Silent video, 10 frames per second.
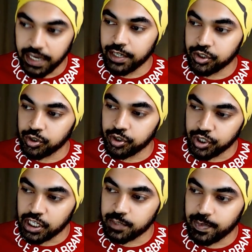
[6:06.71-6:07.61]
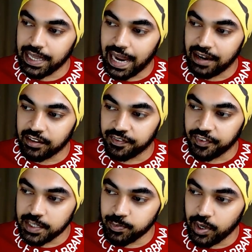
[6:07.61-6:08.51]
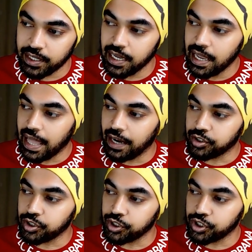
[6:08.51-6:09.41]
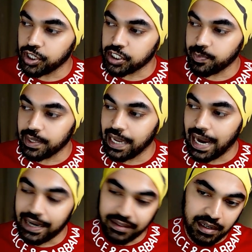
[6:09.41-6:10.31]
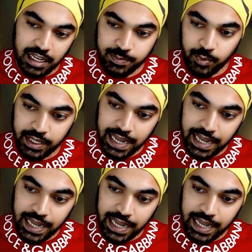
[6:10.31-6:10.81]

It should just be at the first point, and it should just be at the last point.